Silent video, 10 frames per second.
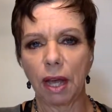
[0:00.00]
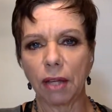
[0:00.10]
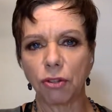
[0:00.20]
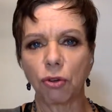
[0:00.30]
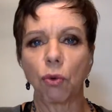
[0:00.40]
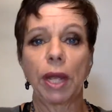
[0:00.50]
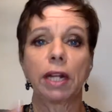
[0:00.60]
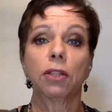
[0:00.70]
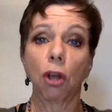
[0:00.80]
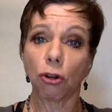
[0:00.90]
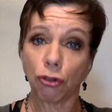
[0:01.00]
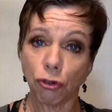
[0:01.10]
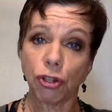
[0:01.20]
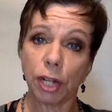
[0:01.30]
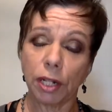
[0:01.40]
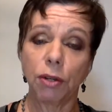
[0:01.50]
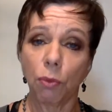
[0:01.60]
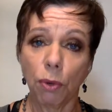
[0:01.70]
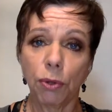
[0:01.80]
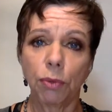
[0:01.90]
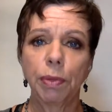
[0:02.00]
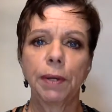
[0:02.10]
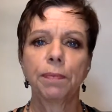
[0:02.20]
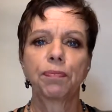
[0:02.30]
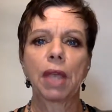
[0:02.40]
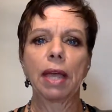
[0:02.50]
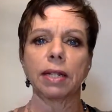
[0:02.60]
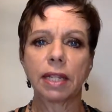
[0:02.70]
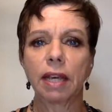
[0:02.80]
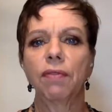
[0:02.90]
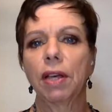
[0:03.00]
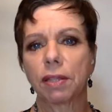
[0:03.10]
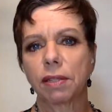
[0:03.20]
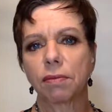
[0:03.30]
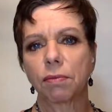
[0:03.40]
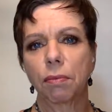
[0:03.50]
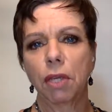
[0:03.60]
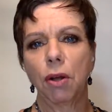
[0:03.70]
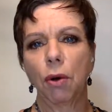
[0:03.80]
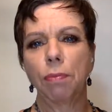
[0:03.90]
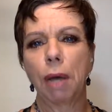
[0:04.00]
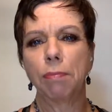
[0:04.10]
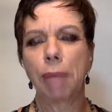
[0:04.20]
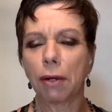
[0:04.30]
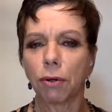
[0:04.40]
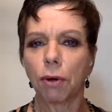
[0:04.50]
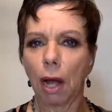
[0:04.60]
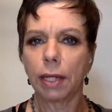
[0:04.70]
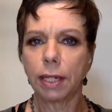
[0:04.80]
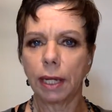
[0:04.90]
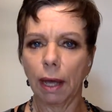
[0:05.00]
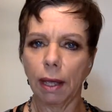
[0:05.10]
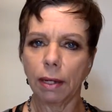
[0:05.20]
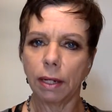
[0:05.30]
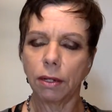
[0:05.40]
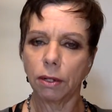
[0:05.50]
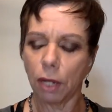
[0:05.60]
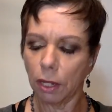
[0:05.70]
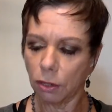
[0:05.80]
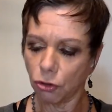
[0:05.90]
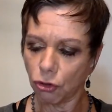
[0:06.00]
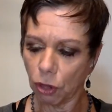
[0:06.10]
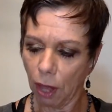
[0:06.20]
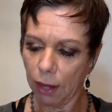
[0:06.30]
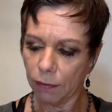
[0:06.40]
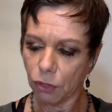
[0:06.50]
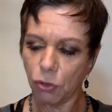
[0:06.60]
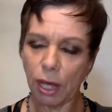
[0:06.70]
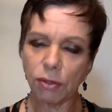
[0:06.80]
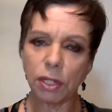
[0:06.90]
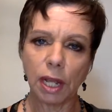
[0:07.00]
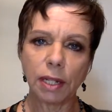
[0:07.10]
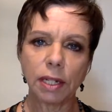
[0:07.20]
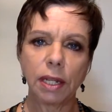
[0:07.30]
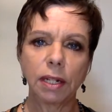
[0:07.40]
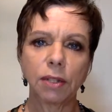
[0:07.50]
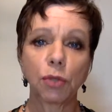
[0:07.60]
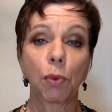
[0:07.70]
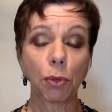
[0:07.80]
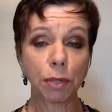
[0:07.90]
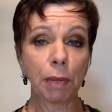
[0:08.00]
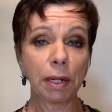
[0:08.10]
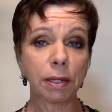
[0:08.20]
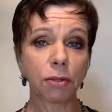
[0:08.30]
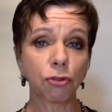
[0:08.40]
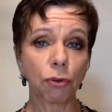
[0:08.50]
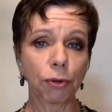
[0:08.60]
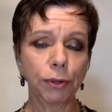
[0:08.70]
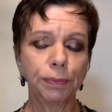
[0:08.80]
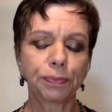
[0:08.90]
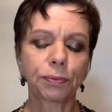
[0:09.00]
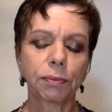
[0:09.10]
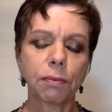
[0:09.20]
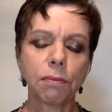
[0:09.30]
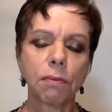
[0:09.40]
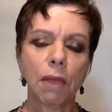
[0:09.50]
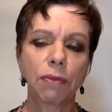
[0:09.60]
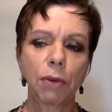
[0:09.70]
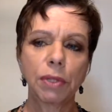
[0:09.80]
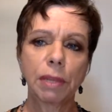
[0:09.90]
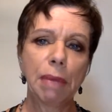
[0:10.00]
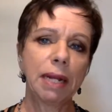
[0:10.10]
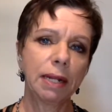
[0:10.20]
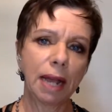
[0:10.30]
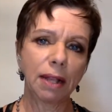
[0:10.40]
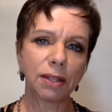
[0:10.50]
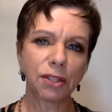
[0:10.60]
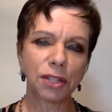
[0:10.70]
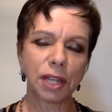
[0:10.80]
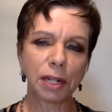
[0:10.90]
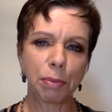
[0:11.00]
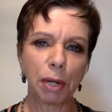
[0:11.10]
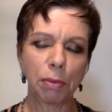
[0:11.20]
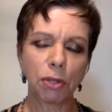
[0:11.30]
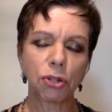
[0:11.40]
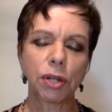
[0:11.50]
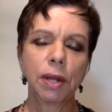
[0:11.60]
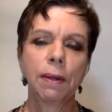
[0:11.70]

to create a larger study group and to give us, a better idea. And in July of 2019 in Sports Medicine Journal, there was a meta-analysis study published